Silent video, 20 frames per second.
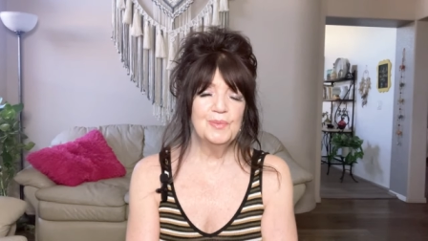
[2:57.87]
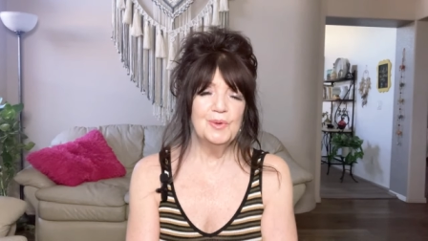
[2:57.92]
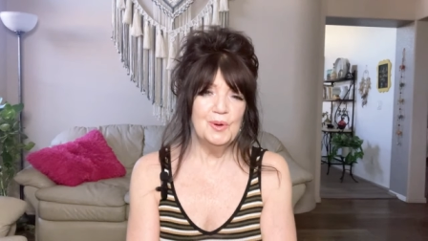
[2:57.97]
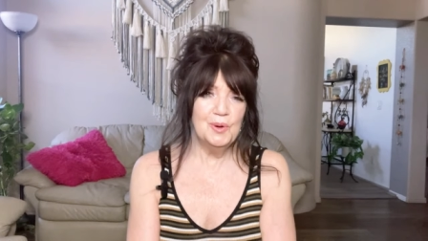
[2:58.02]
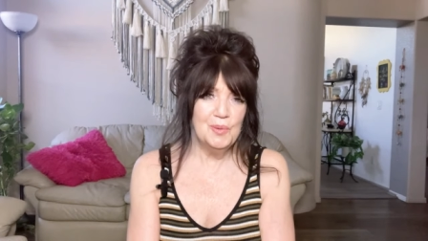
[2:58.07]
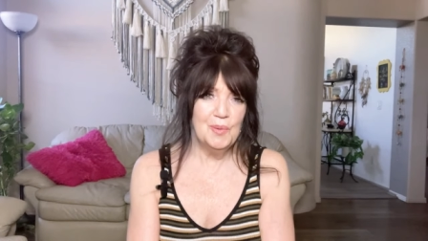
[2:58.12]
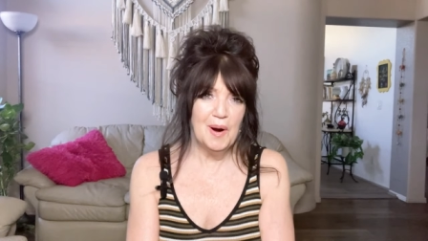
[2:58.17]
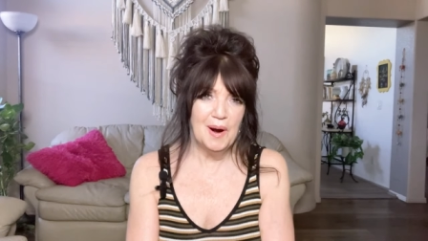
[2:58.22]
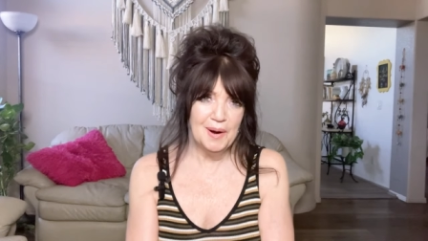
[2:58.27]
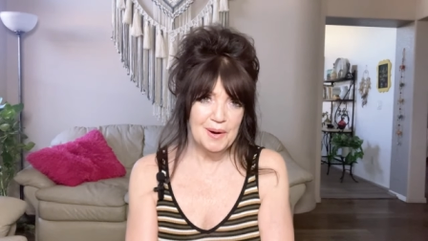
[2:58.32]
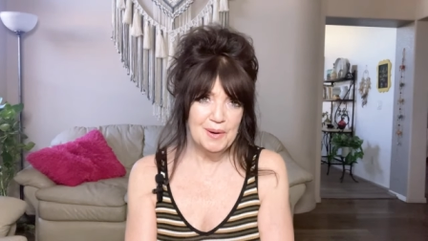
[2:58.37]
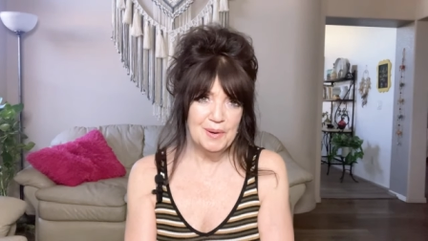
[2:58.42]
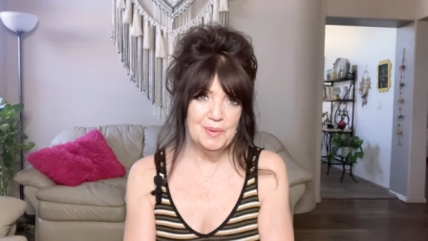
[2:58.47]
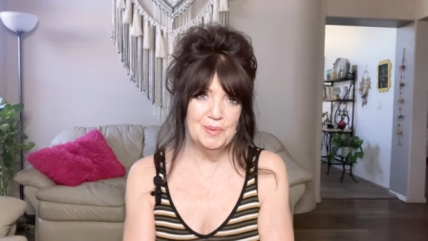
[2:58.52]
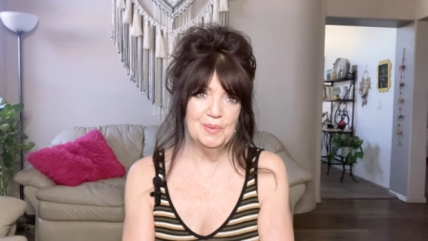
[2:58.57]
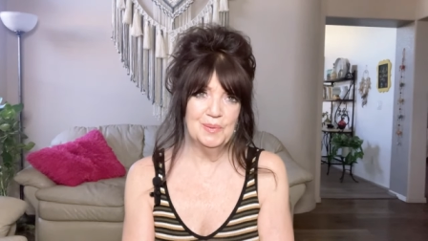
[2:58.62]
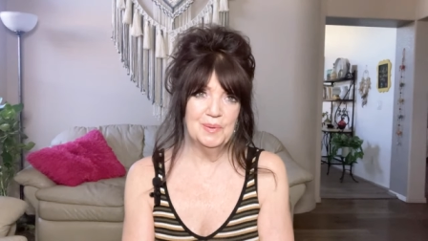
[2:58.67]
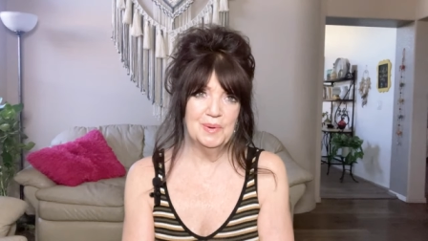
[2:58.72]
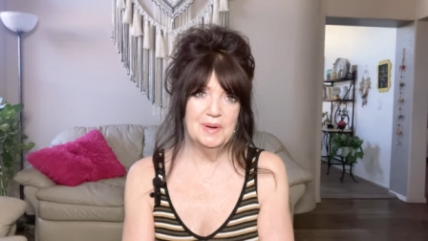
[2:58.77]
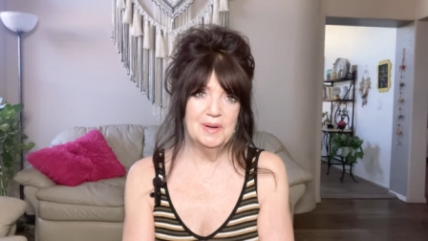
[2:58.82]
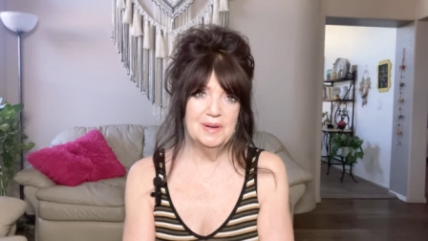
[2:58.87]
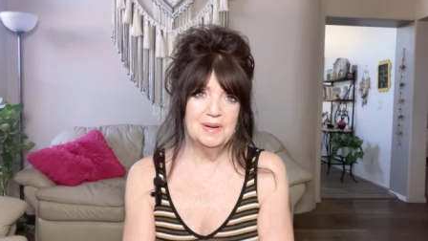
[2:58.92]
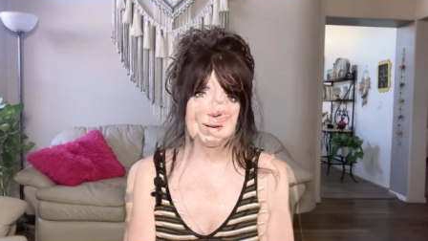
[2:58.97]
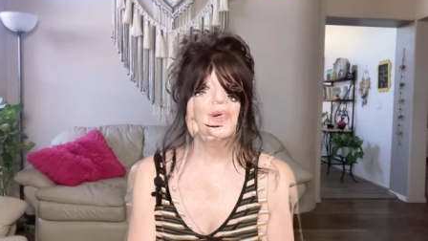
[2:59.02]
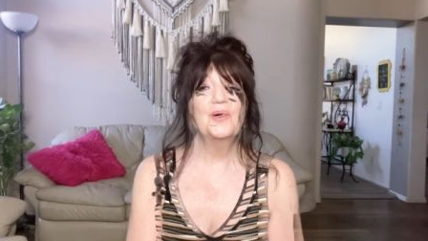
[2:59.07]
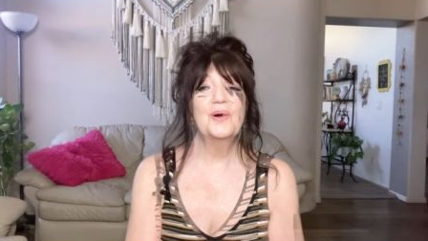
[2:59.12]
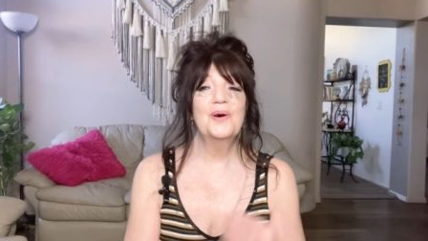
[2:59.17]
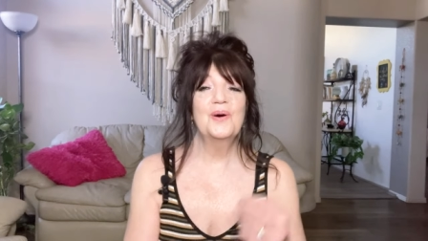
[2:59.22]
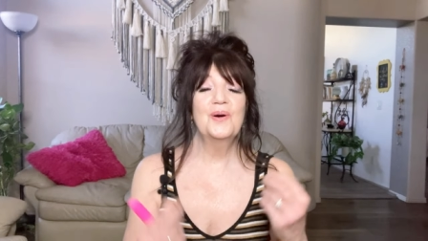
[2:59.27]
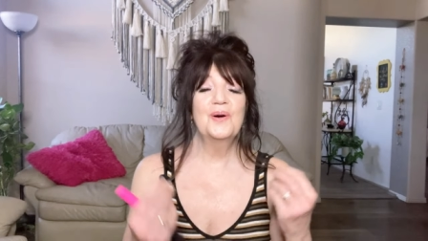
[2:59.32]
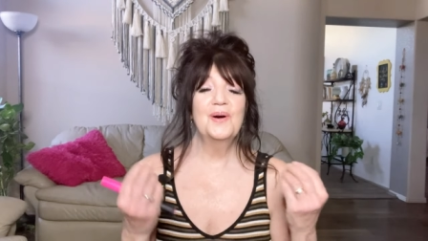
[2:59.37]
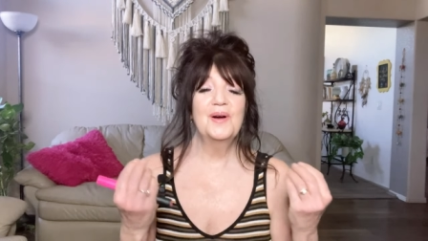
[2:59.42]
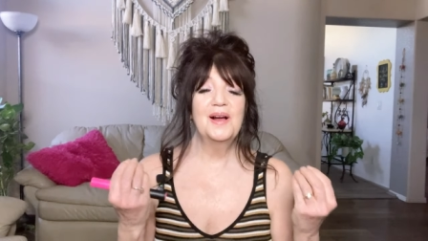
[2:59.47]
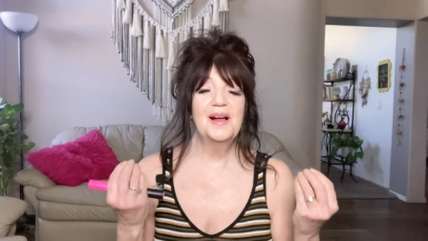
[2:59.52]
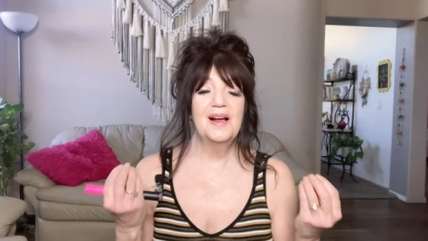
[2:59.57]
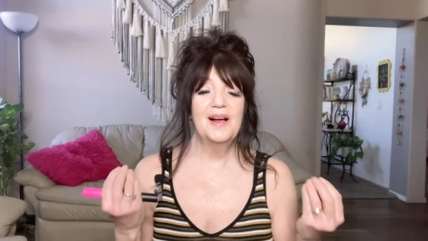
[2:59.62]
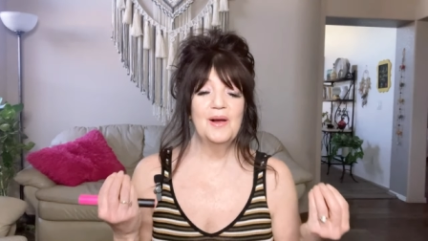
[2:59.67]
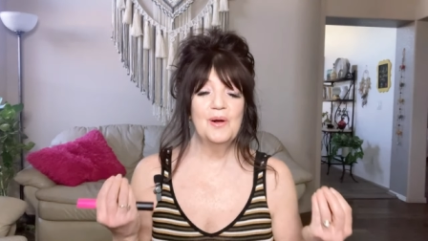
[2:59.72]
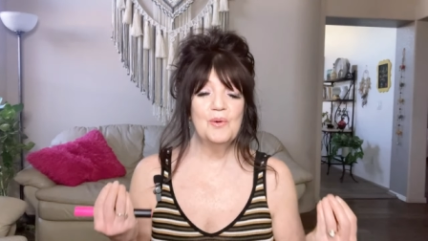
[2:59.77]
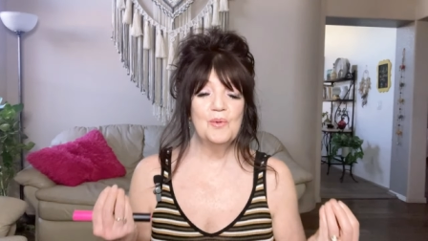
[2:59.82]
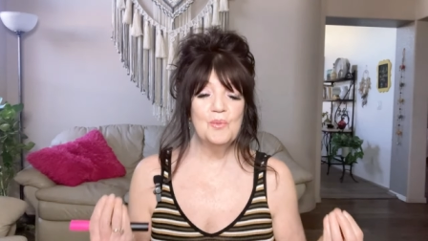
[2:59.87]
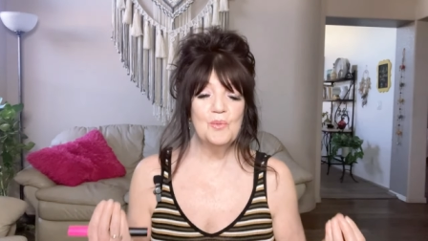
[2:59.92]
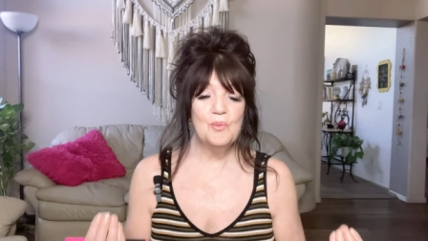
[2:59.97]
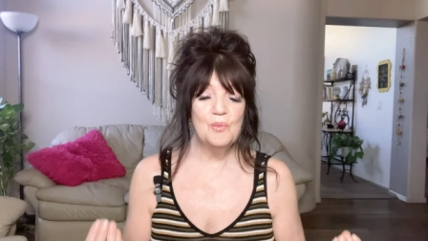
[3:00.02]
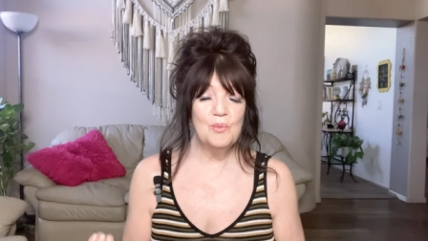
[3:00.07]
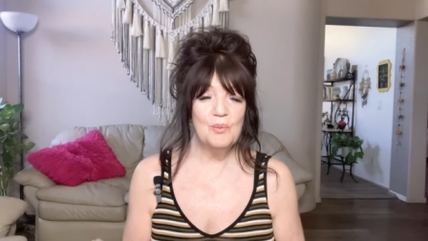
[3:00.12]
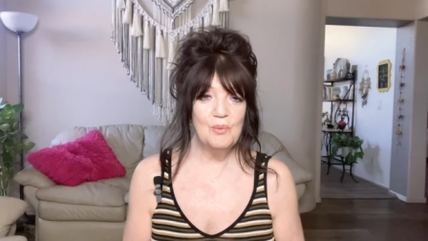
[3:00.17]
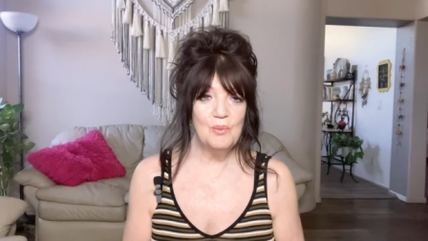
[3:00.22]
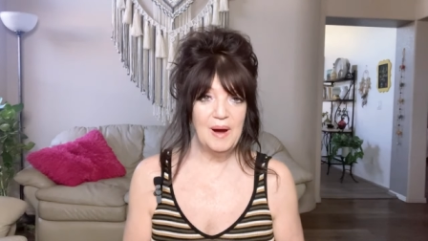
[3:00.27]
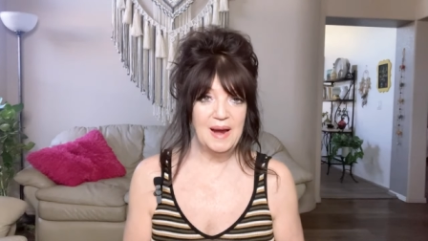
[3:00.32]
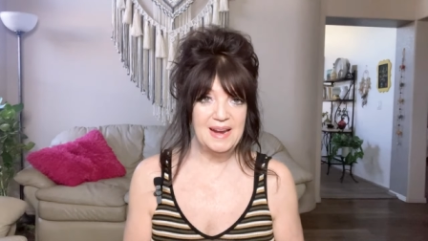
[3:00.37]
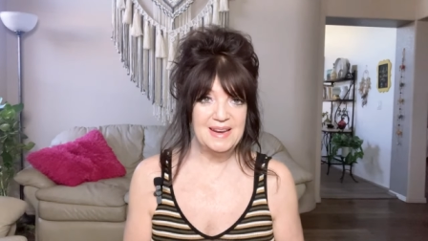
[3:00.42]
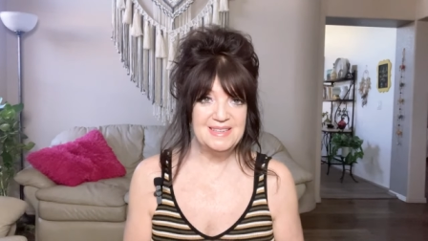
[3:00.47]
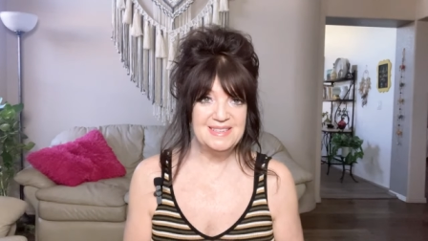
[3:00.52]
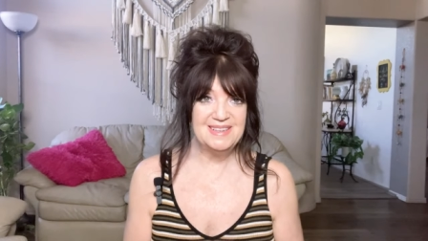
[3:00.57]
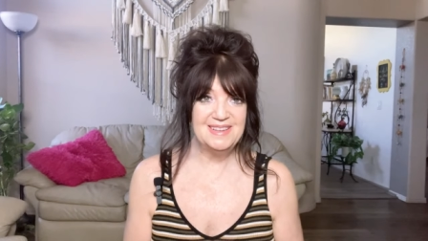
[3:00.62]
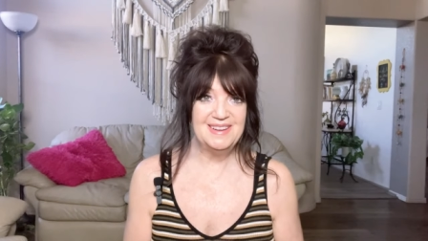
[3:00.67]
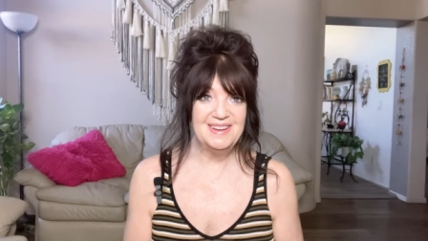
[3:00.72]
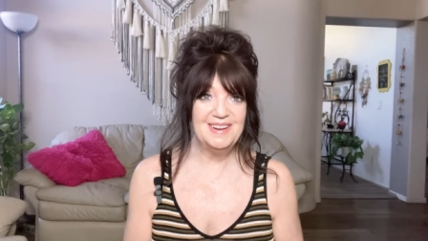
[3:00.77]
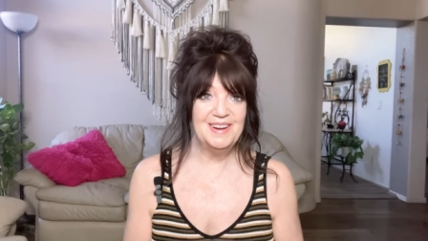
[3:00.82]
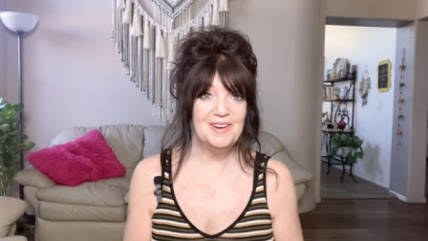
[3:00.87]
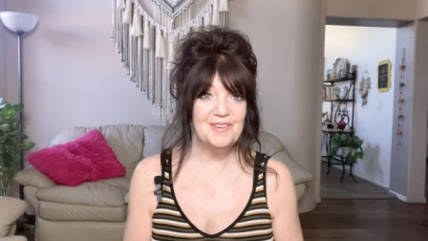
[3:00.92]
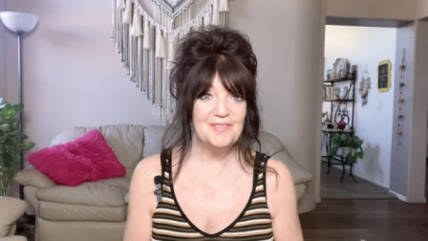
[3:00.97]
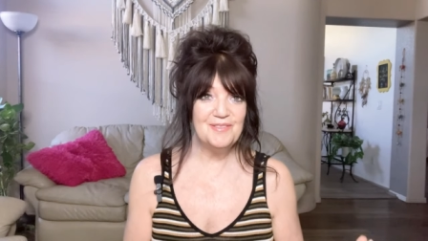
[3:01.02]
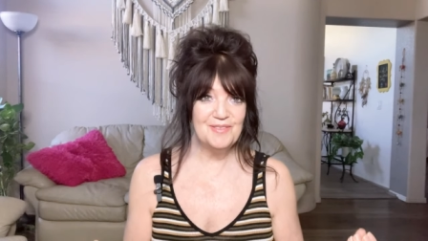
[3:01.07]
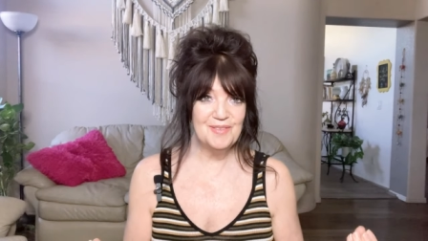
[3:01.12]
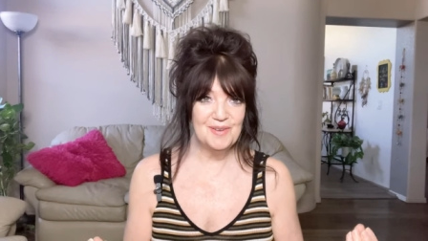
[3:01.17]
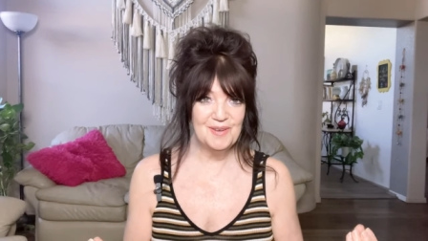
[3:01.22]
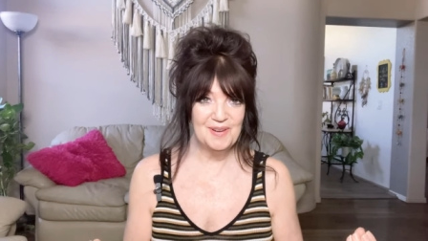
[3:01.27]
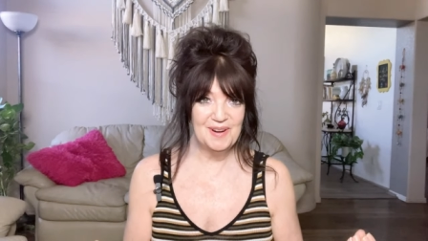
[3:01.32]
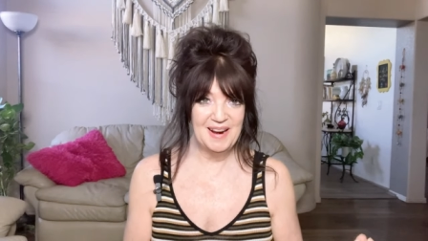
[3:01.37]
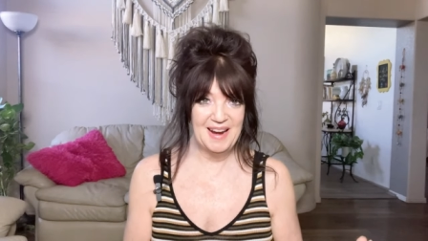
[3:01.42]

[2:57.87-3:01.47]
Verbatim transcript: Who are you? Waiting for